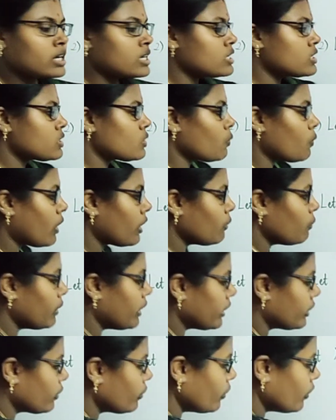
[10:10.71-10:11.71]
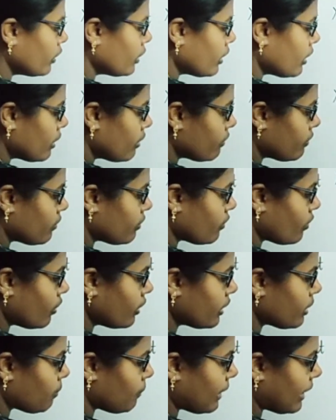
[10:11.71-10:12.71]
So what we'll do? So
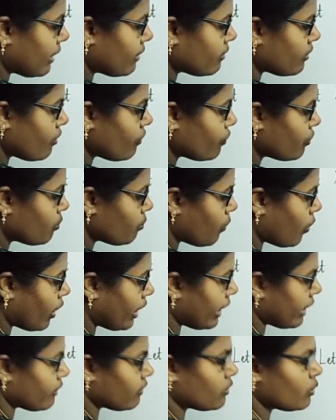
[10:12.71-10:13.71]
in the place of small x,